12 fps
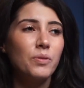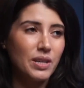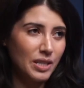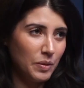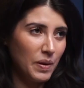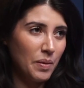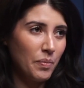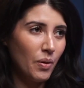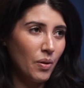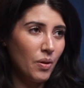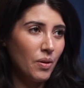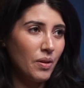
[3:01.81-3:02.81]
these
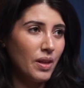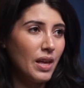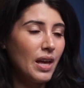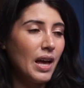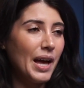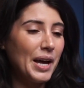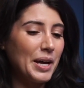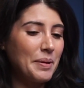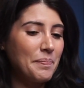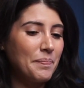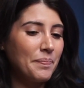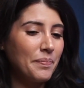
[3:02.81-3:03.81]
people
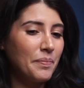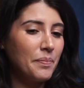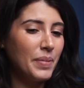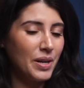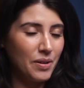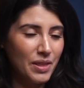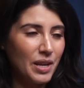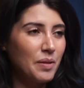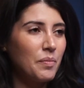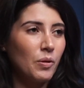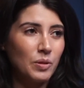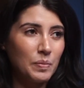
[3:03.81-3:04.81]
better than
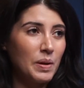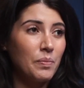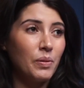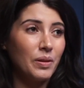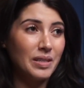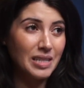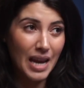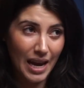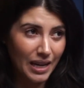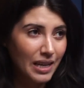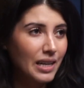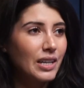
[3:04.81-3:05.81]
most people in
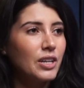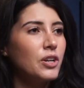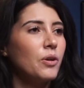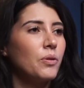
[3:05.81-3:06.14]
tech know